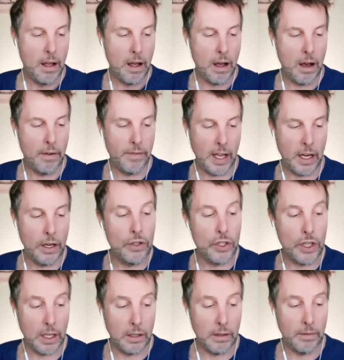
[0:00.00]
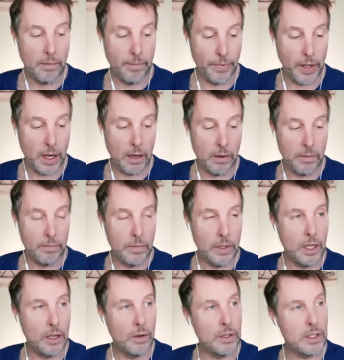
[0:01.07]
of energy there you
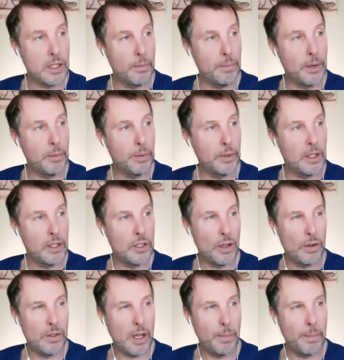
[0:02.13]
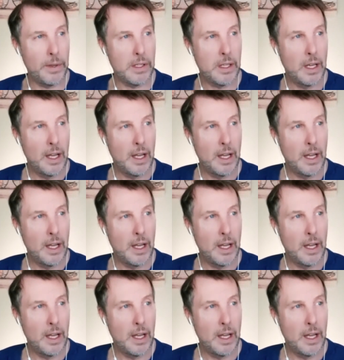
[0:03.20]
know and some people it shows up as